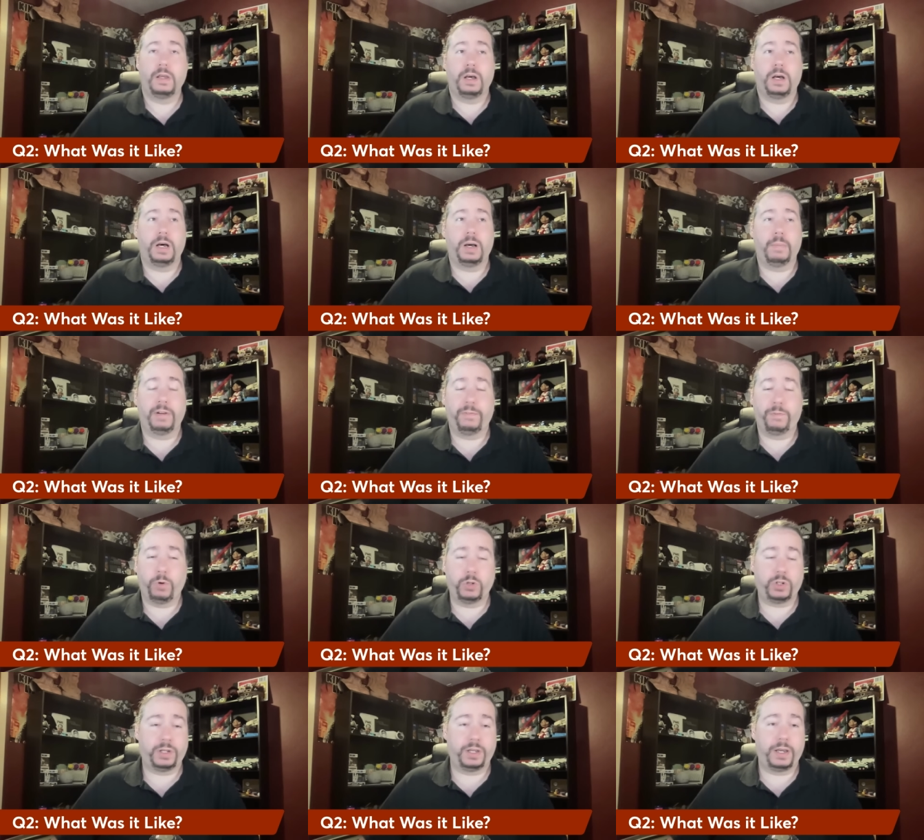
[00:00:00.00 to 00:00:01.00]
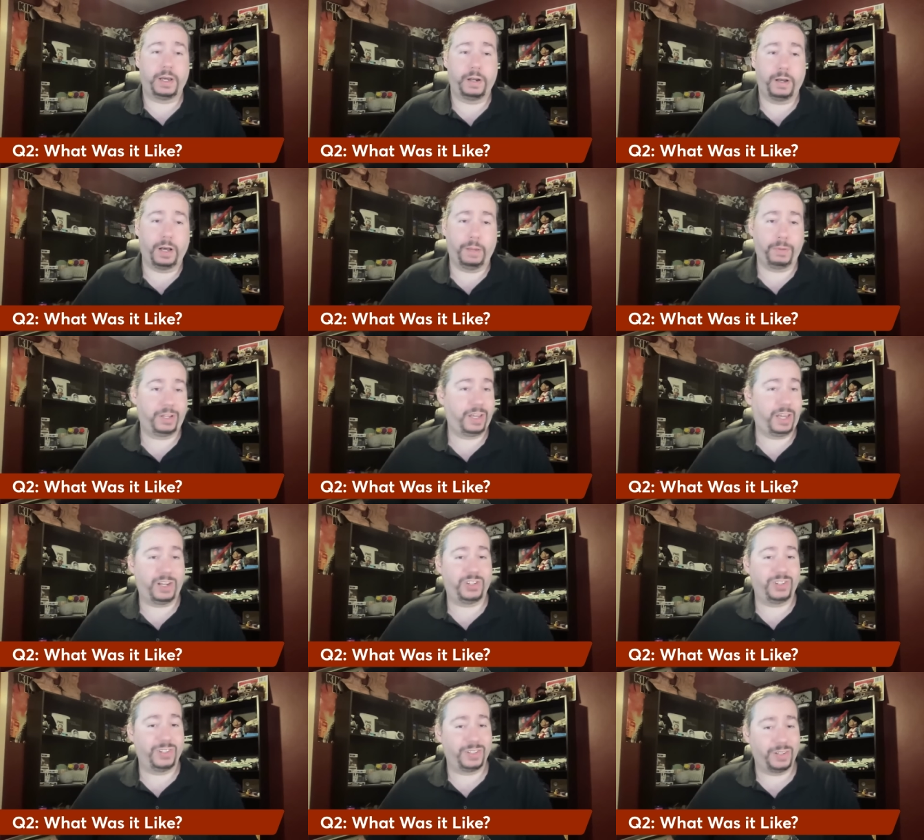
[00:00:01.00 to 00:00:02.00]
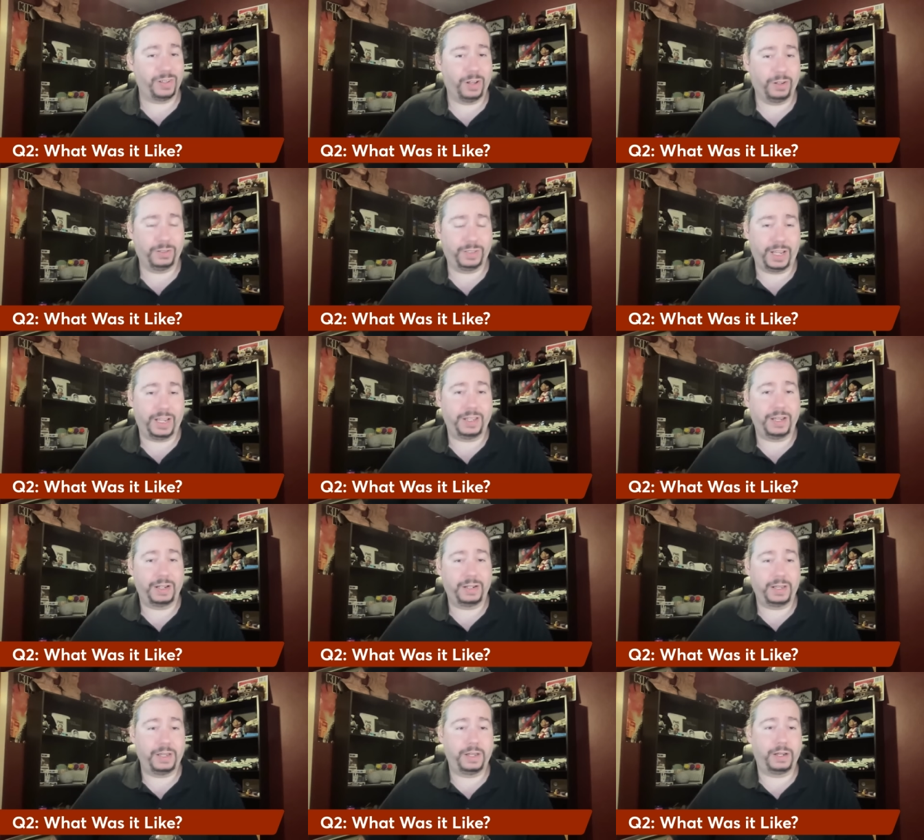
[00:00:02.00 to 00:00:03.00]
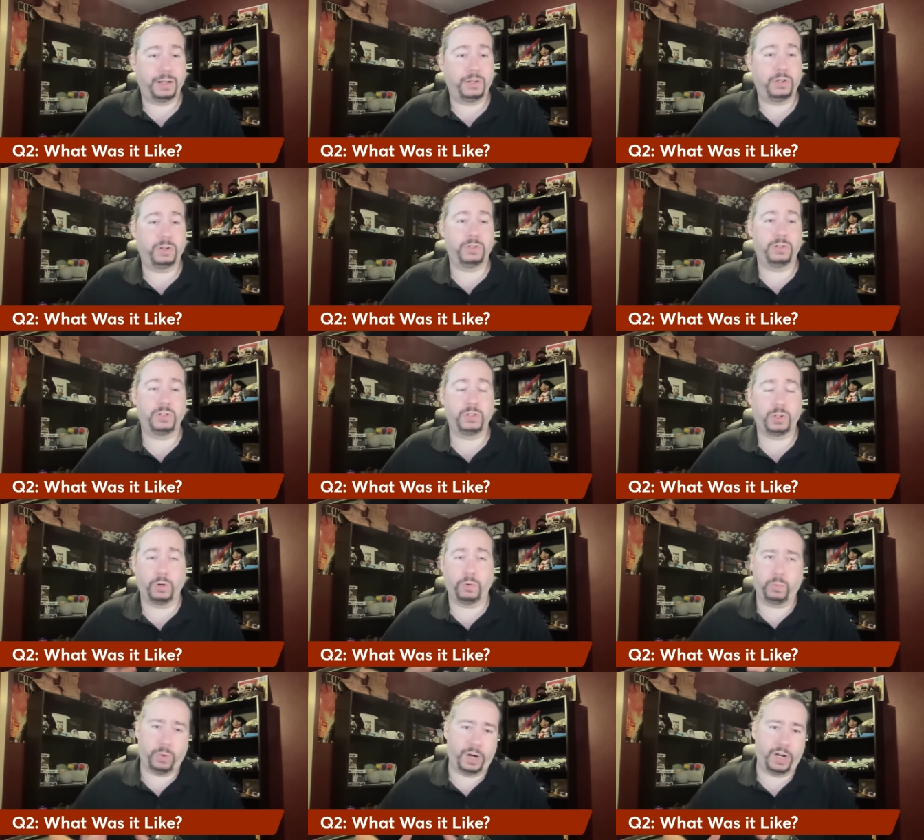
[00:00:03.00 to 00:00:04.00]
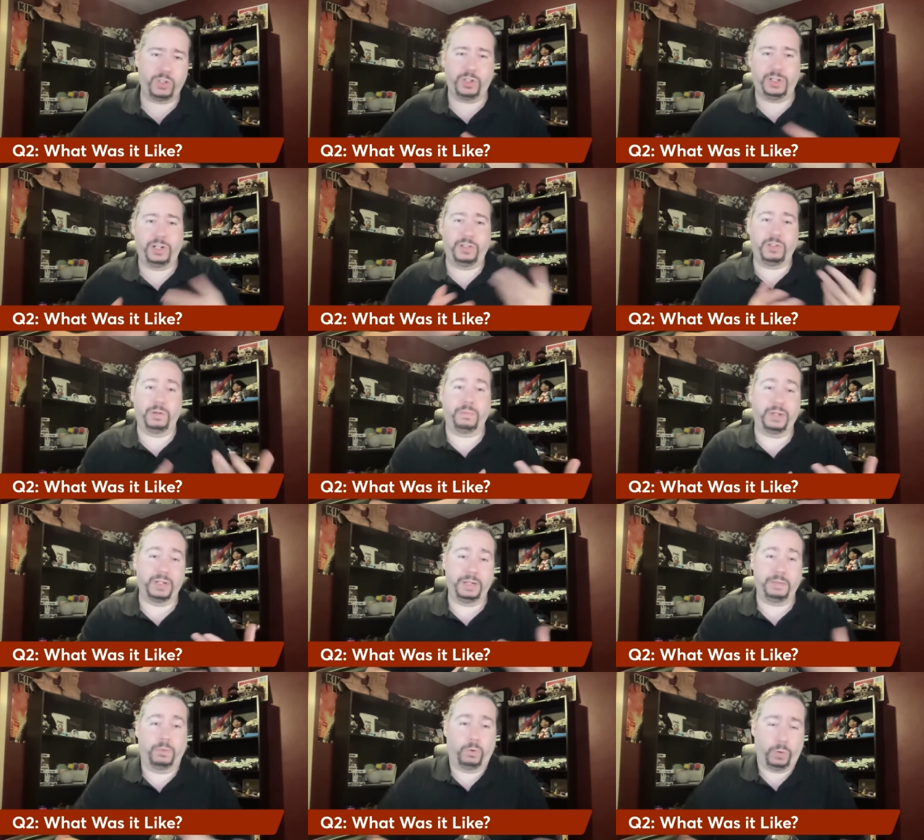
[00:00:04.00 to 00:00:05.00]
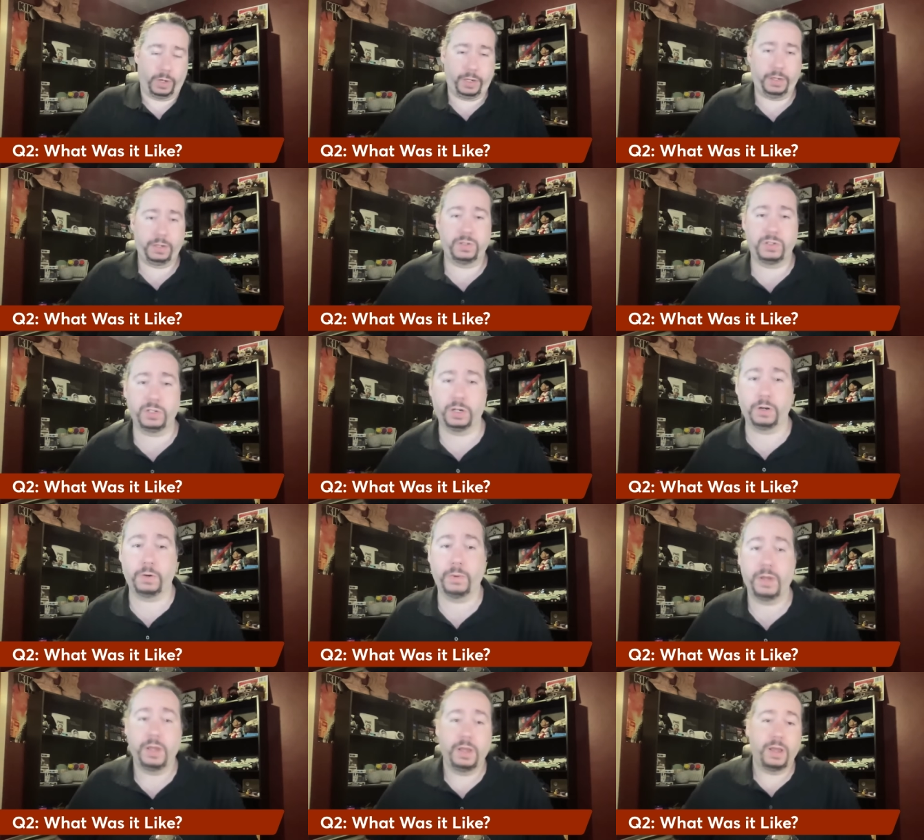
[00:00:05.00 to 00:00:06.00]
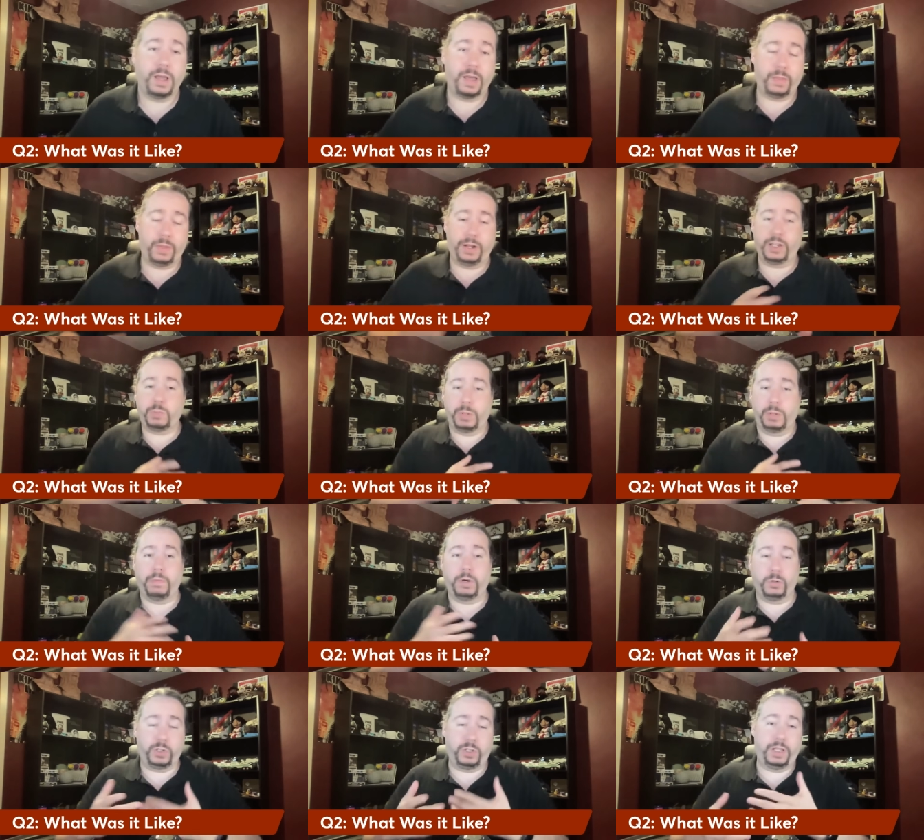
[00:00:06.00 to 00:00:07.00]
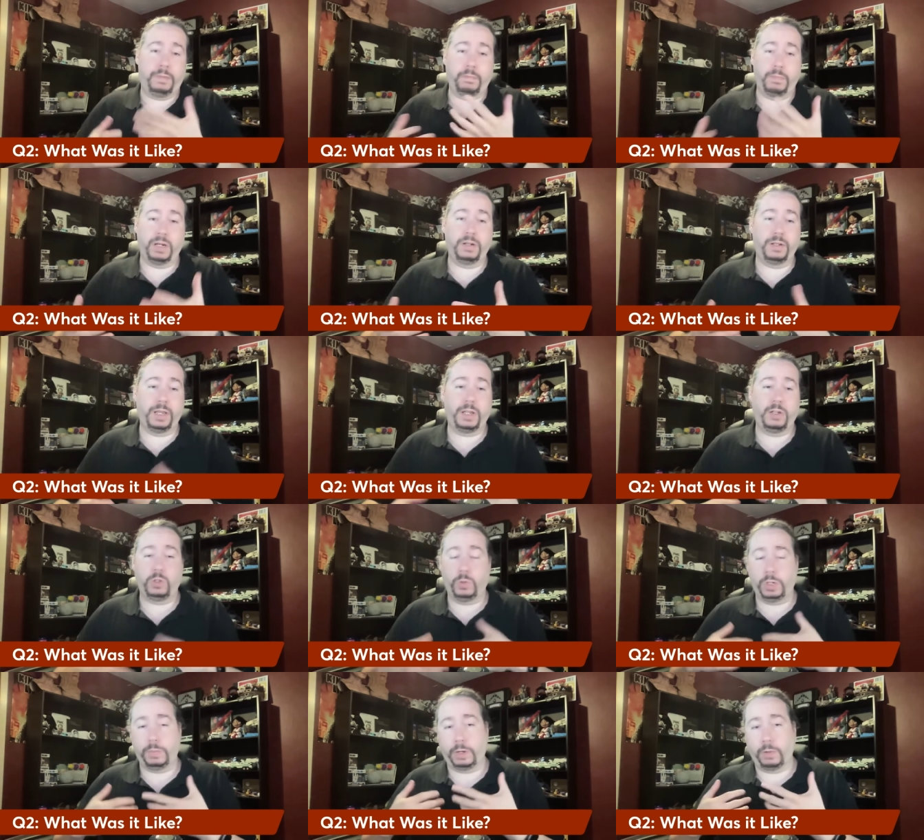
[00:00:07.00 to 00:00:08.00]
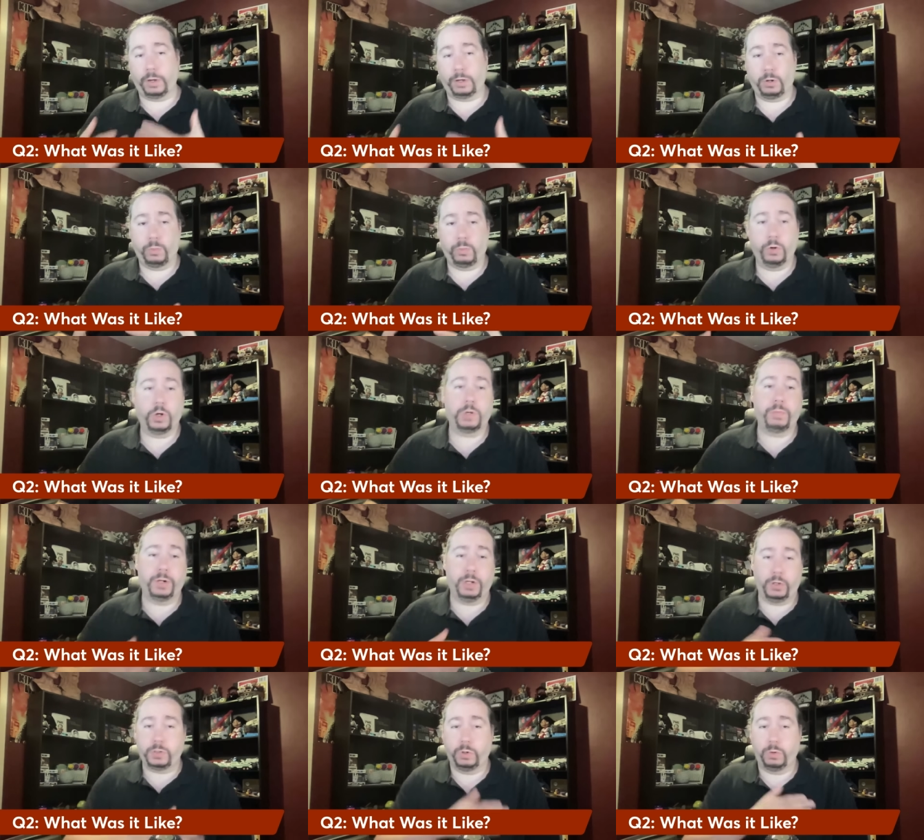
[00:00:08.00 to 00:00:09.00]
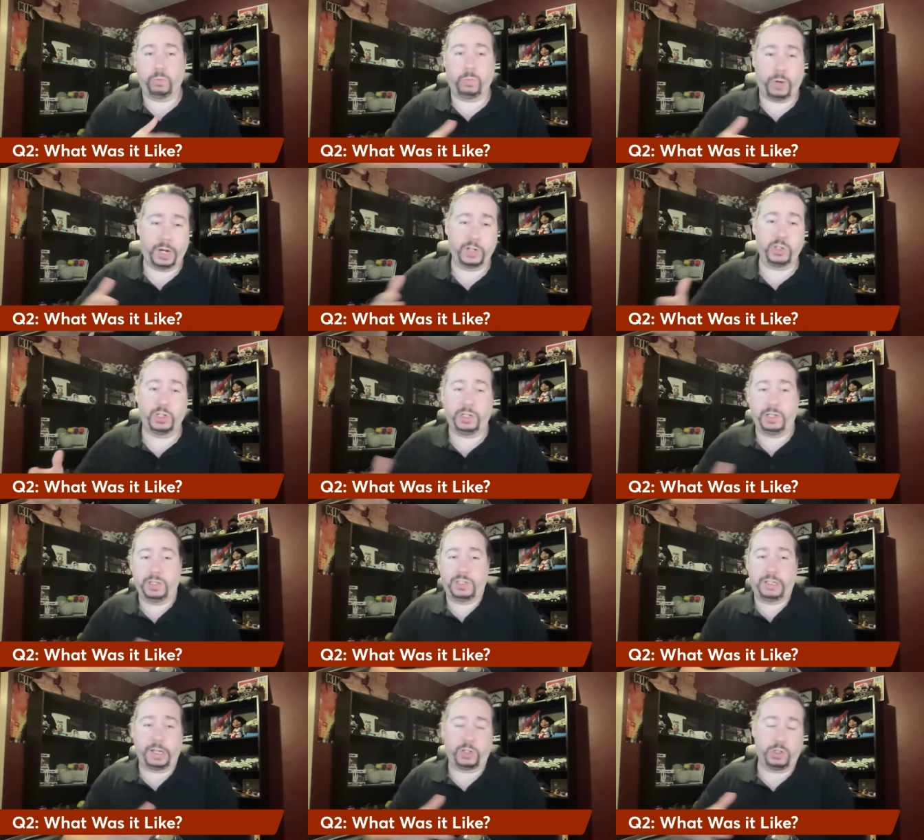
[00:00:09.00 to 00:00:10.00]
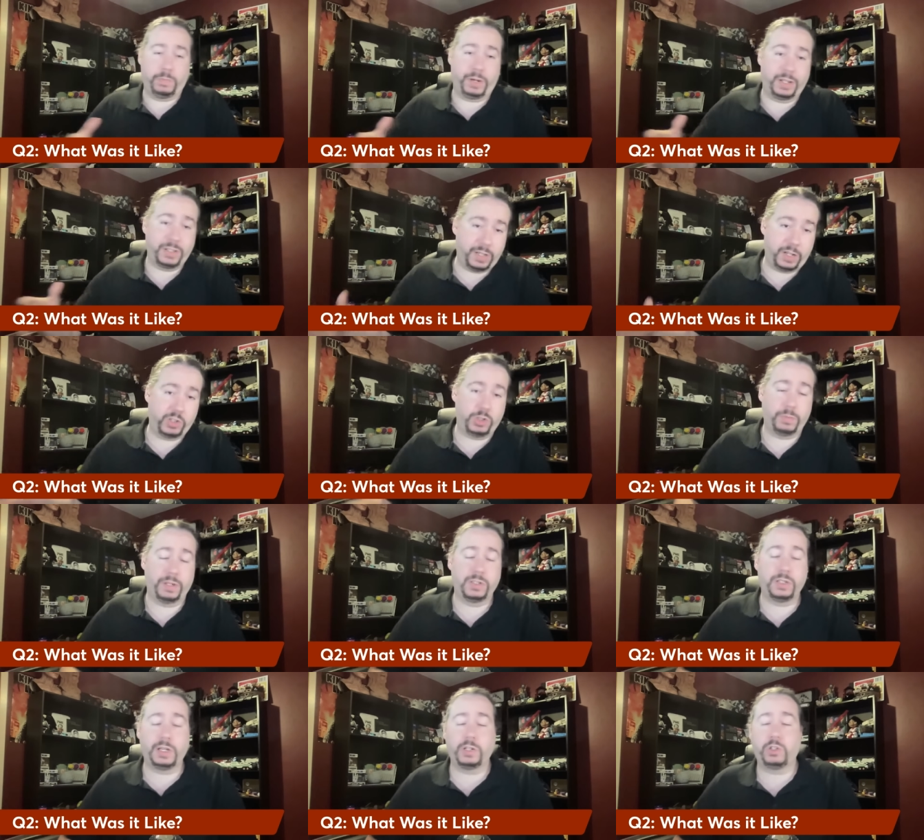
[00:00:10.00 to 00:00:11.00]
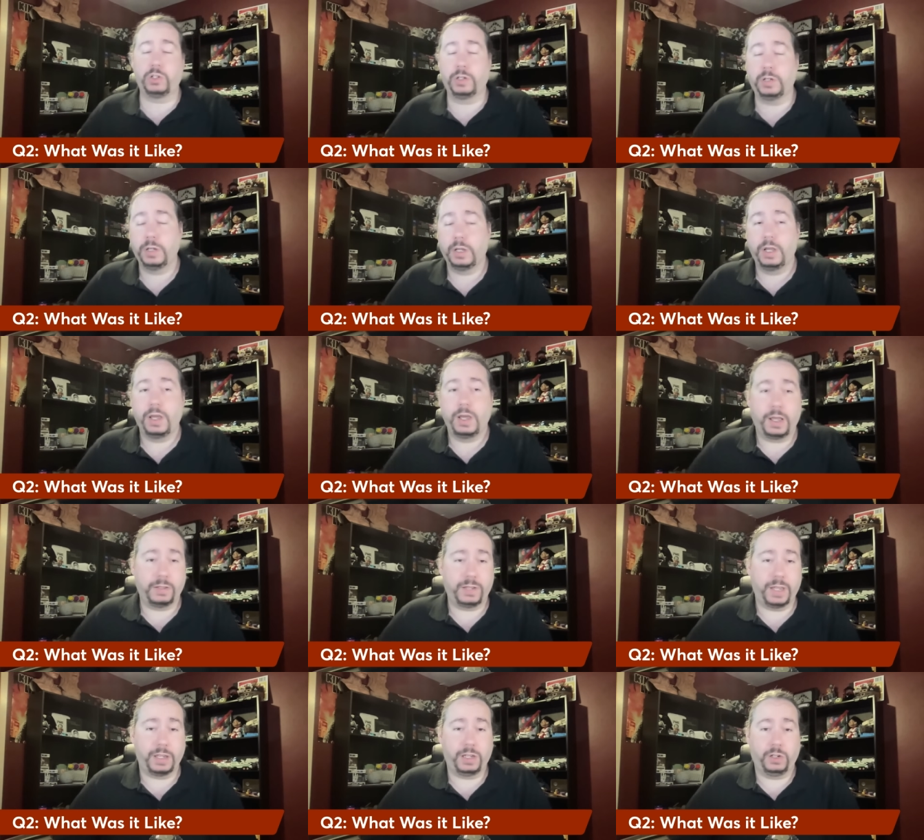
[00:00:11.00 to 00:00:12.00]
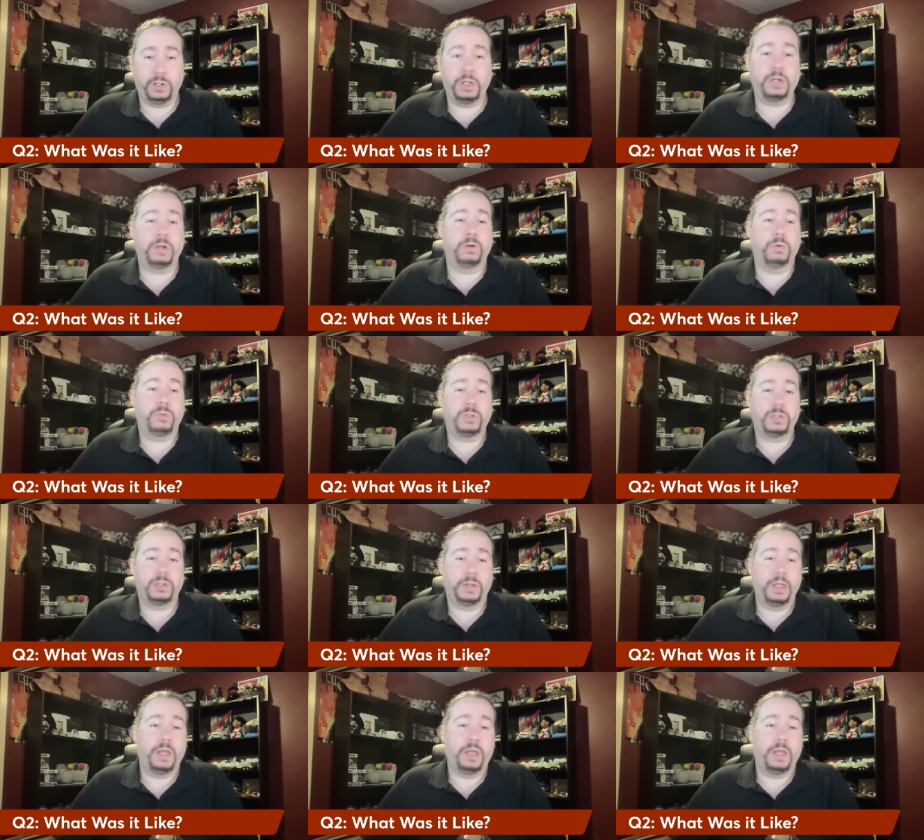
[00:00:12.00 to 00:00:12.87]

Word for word: um, but unfortunately, I had obligations all day that day and I couldn't start watching until Monday morning. So, and then I spent most of the day Monday doing my regular work, but also watching it section by section by section and taking notes.